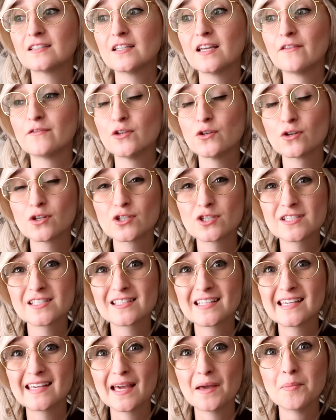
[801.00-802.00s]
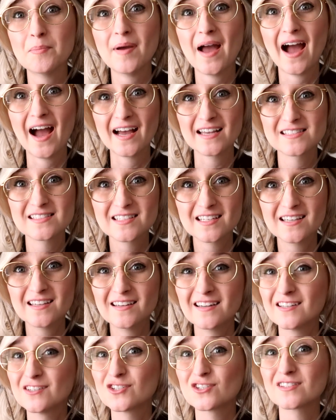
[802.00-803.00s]
if you can just get past
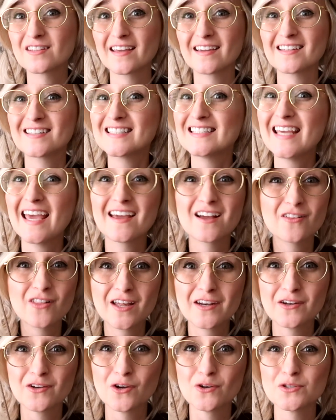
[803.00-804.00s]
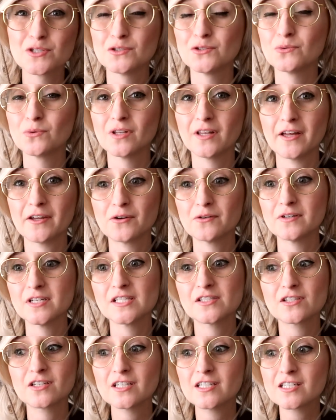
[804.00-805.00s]
it and just like take a lot of notes and do a lot of
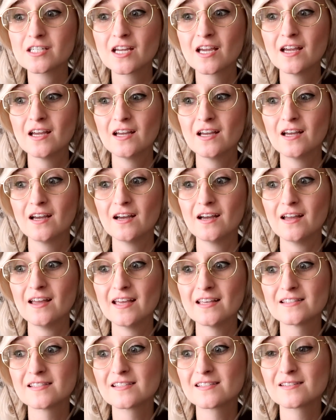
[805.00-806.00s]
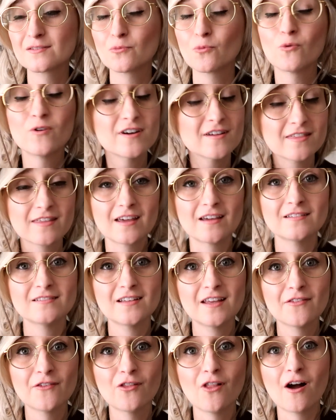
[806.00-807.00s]
research, it's worth it
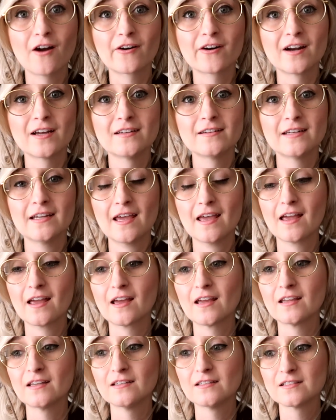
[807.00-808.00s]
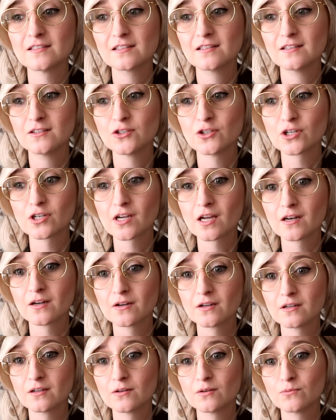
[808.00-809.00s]
in the long run. And you're
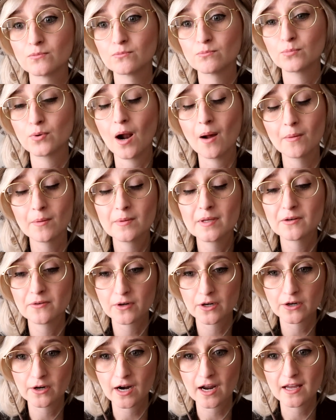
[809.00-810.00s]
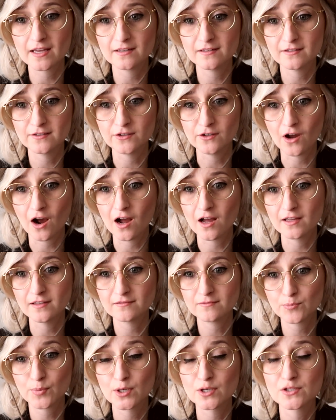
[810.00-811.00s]
gonna probably regret not
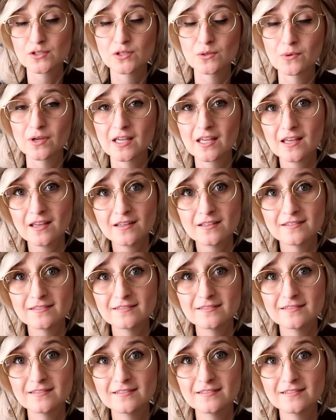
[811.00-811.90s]
pursuing it,